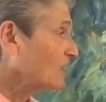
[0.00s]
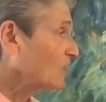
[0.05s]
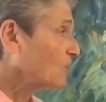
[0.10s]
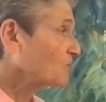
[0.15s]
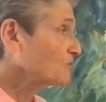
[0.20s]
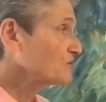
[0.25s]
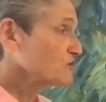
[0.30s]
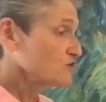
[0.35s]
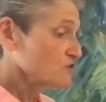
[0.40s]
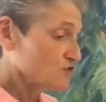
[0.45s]

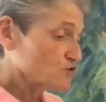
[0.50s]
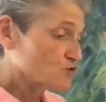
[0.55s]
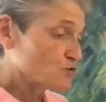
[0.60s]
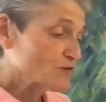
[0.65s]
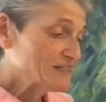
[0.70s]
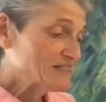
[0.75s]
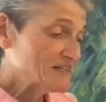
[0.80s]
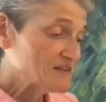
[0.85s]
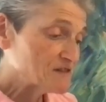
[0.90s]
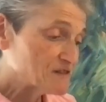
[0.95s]
On the
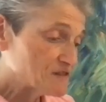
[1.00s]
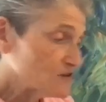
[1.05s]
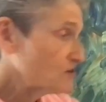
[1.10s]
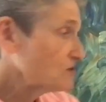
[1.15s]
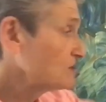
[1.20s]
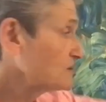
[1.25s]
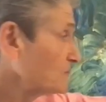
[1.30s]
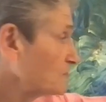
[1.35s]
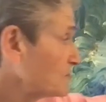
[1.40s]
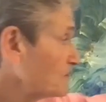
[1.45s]

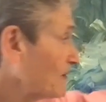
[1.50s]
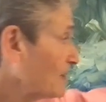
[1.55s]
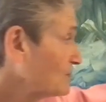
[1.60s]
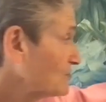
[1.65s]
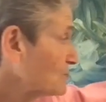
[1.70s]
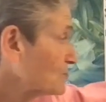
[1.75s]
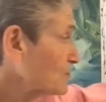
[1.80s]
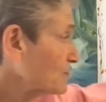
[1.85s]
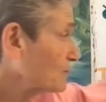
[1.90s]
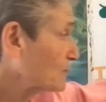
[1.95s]
23rd of the
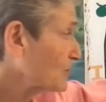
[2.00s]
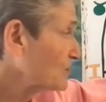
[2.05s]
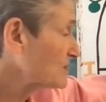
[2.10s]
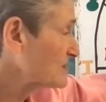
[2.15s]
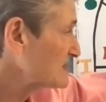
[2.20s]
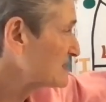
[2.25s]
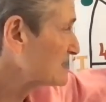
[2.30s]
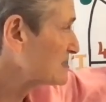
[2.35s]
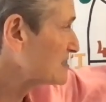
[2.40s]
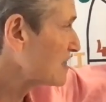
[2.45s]
month, we've got
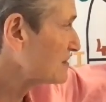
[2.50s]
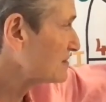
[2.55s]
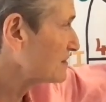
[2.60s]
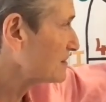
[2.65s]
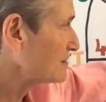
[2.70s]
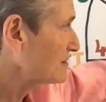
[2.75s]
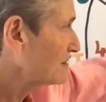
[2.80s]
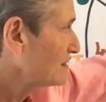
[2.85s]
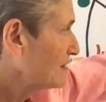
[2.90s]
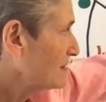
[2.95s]
the
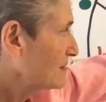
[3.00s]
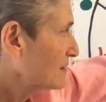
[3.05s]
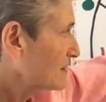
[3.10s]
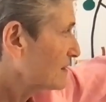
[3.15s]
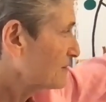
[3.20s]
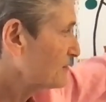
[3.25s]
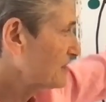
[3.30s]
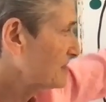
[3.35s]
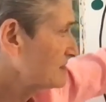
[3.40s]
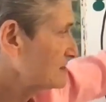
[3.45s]
sun
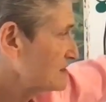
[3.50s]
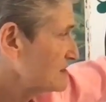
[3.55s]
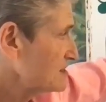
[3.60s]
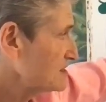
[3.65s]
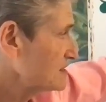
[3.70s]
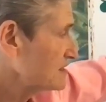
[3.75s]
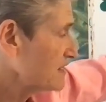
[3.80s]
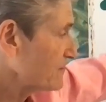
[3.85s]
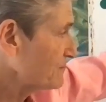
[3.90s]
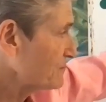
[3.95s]
coming into the
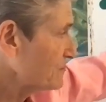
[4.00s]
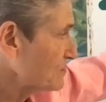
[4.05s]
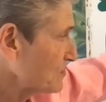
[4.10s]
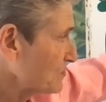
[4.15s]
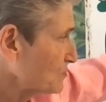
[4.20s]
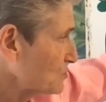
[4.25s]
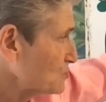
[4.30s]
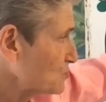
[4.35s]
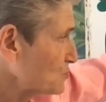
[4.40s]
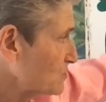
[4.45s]
seventh,
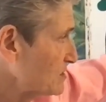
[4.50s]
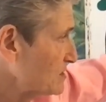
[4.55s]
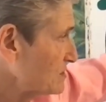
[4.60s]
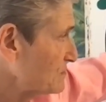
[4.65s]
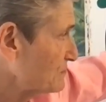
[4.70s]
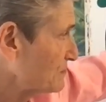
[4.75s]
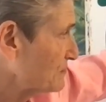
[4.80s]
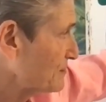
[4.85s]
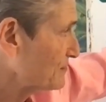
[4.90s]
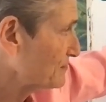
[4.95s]
on the
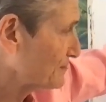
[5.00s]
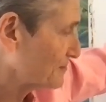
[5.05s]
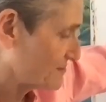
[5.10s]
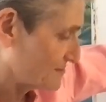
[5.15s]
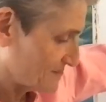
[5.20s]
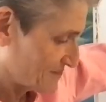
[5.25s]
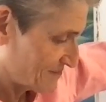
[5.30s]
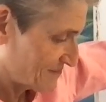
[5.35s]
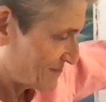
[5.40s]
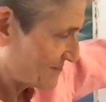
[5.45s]

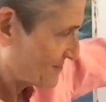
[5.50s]
25th,